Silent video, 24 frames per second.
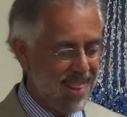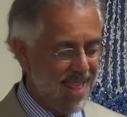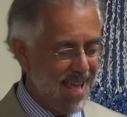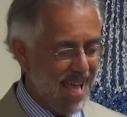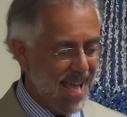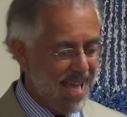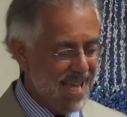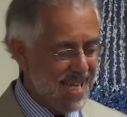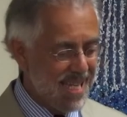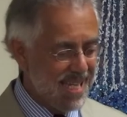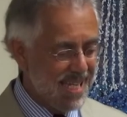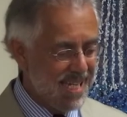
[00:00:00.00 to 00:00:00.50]

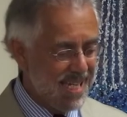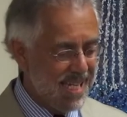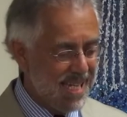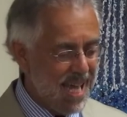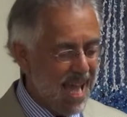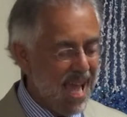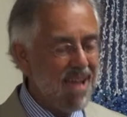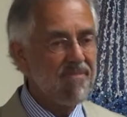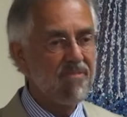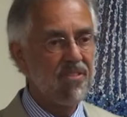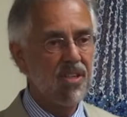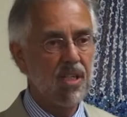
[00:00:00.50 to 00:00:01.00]
they
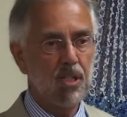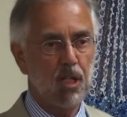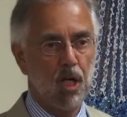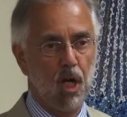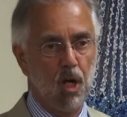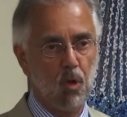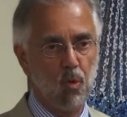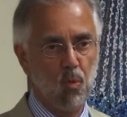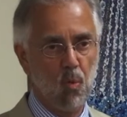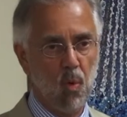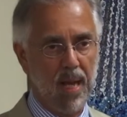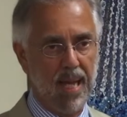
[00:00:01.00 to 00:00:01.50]
gave
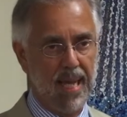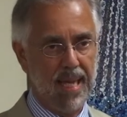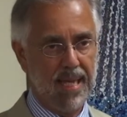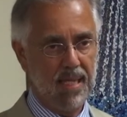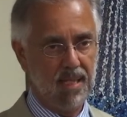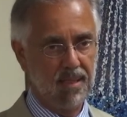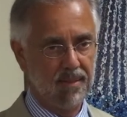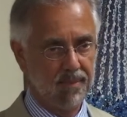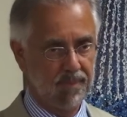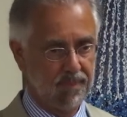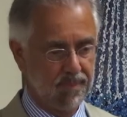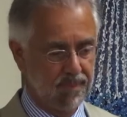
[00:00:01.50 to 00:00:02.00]
it
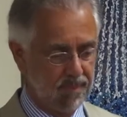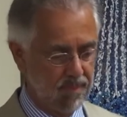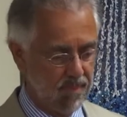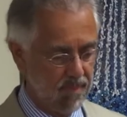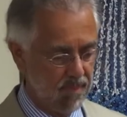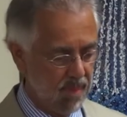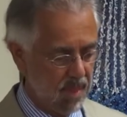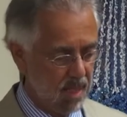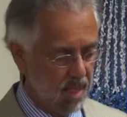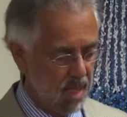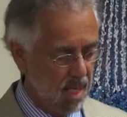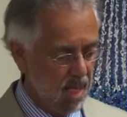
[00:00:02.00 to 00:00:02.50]
away."
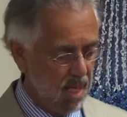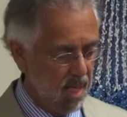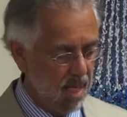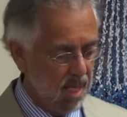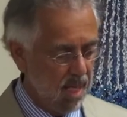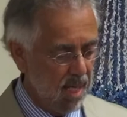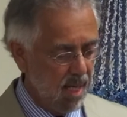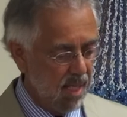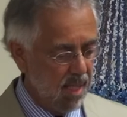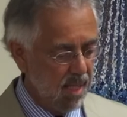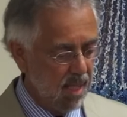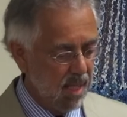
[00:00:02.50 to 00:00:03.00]

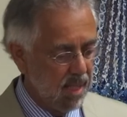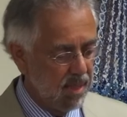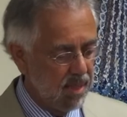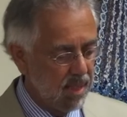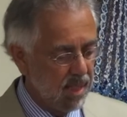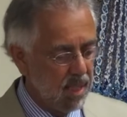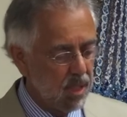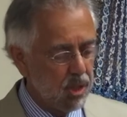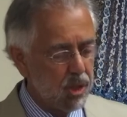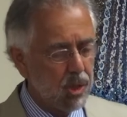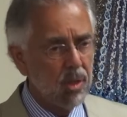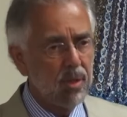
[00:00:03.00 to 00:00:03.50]

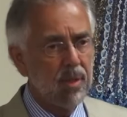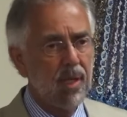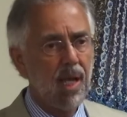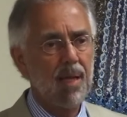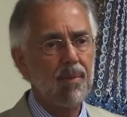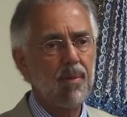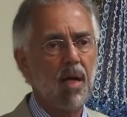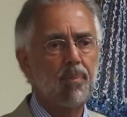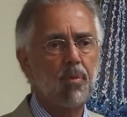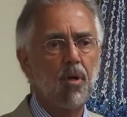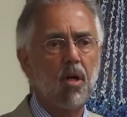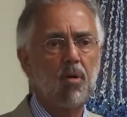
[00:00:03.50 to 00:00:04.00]
The issue
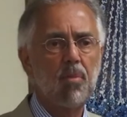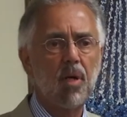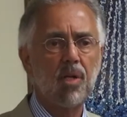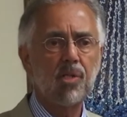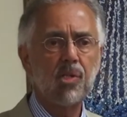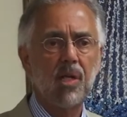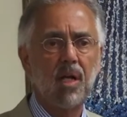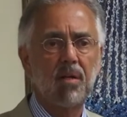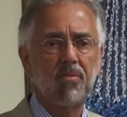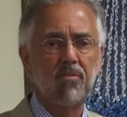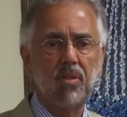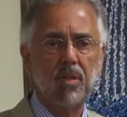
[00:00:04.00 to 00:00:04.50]
came up
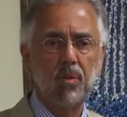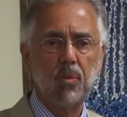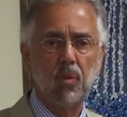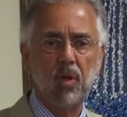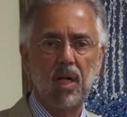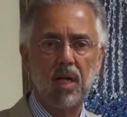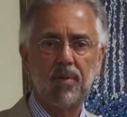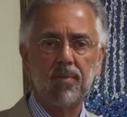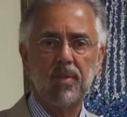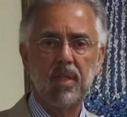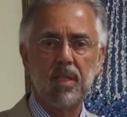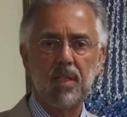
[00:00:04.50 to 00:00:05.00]
almost
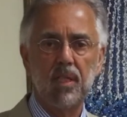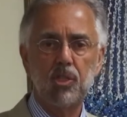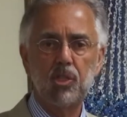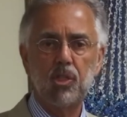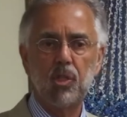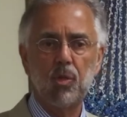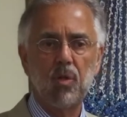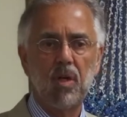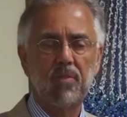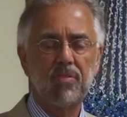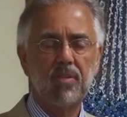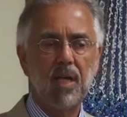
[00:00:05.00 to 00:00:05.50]
everywhere, the
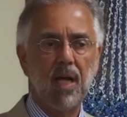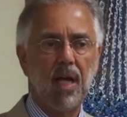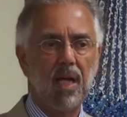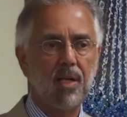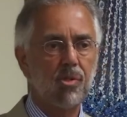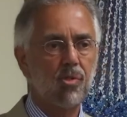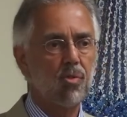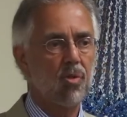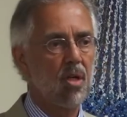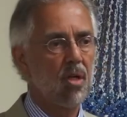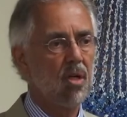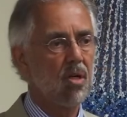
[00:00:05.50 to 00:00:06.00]
issue of
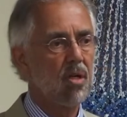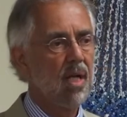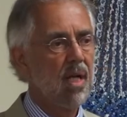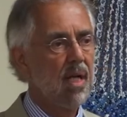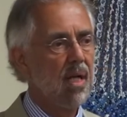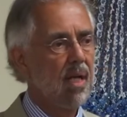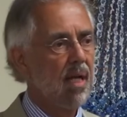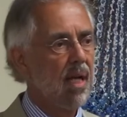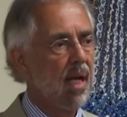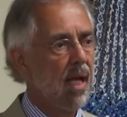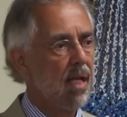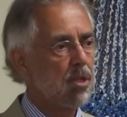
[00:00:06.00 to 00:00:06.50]
Castro
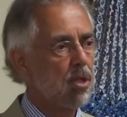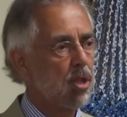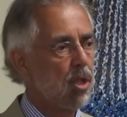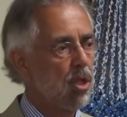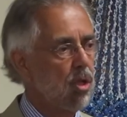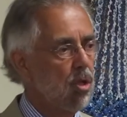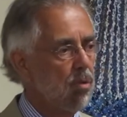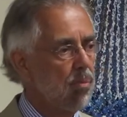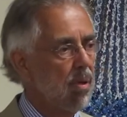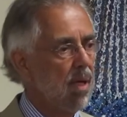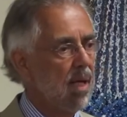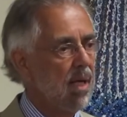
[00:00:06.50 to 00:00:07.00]
and
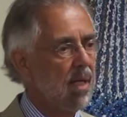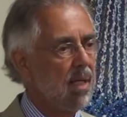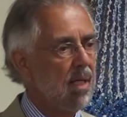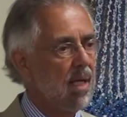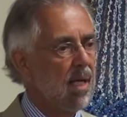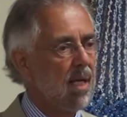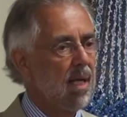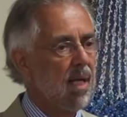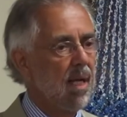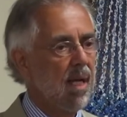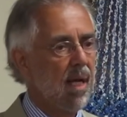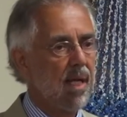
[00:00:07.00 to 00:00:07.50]
Cuba
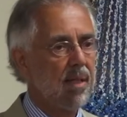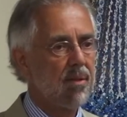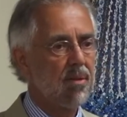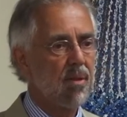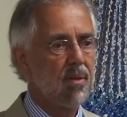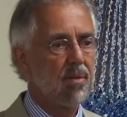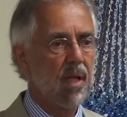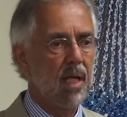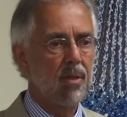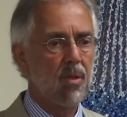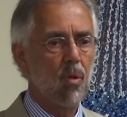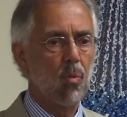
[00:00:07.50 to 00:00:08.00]
and
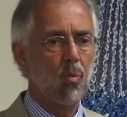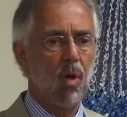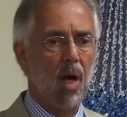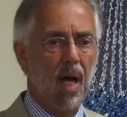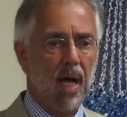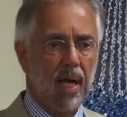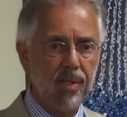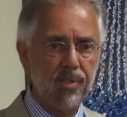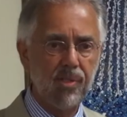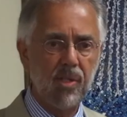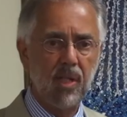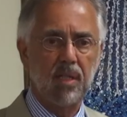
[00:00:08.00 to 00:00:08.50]
the
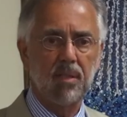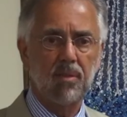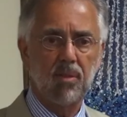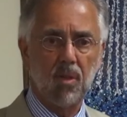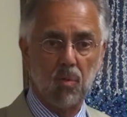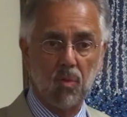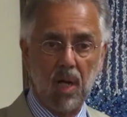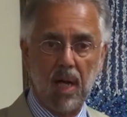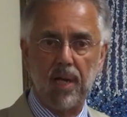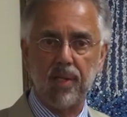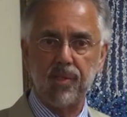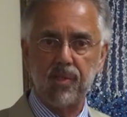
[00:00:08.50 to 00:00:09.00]

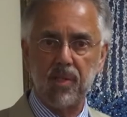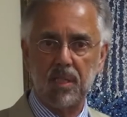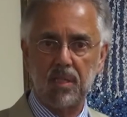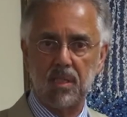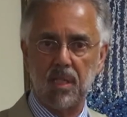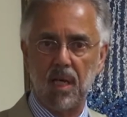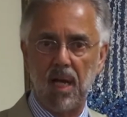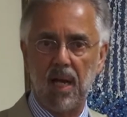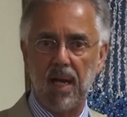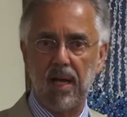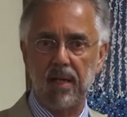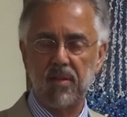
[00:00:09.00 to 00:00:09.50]
rising
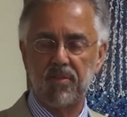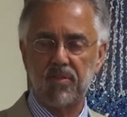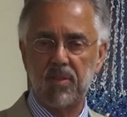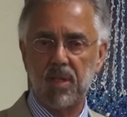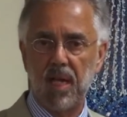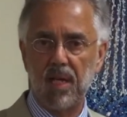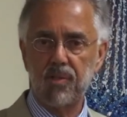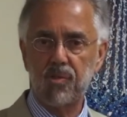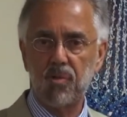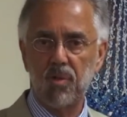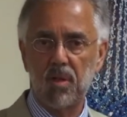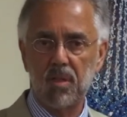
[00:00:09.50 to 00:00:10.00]
tide of
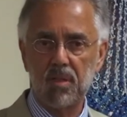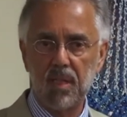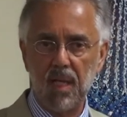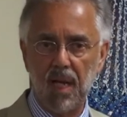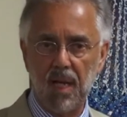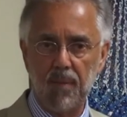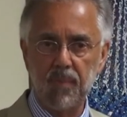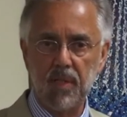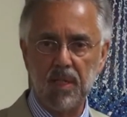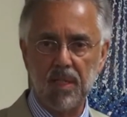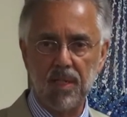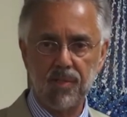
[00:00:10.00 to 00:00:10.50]
Castro
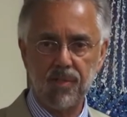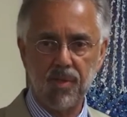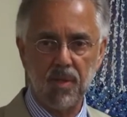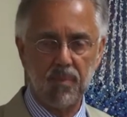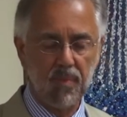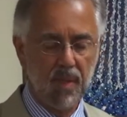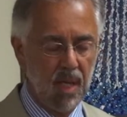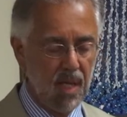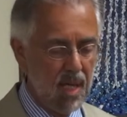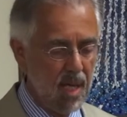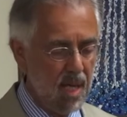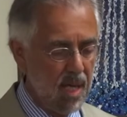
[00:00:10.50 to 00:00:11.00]

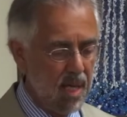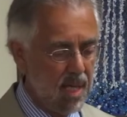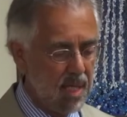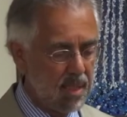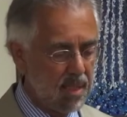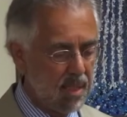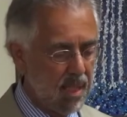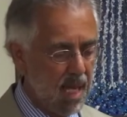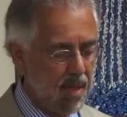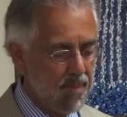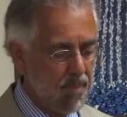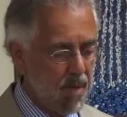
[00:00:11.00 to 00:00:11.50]
communism.
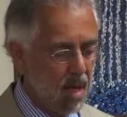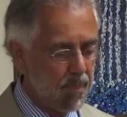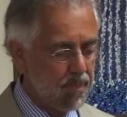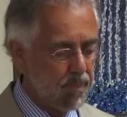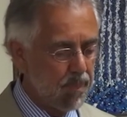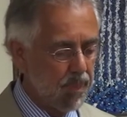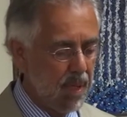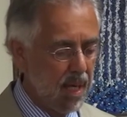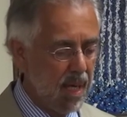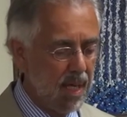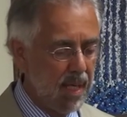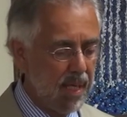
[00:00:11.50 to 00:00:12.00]
It came
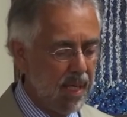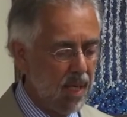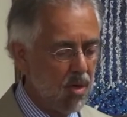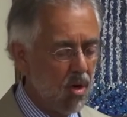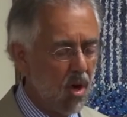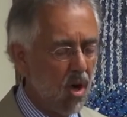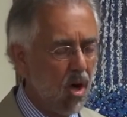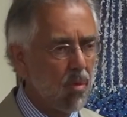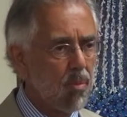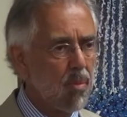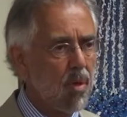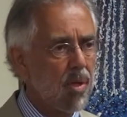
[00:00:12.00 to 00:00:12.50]
up
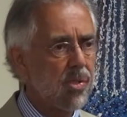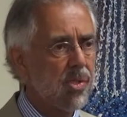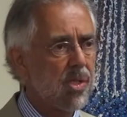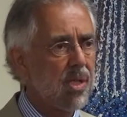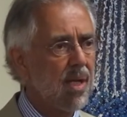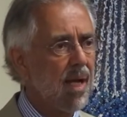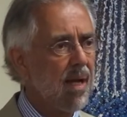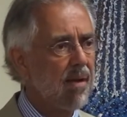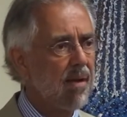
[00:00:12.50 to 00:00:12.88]
in almost